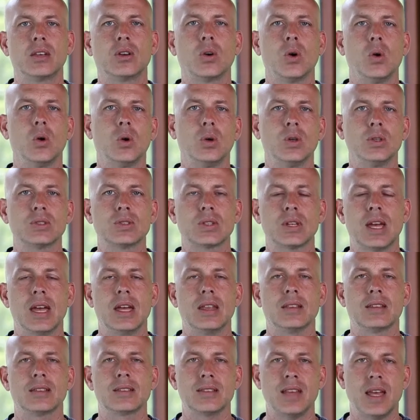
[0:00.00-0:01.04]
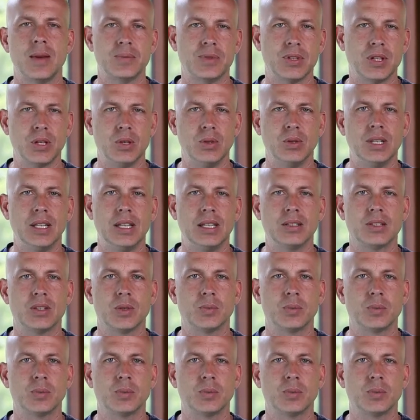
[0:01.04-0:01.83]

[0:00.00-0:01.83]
goals and the steps that you need to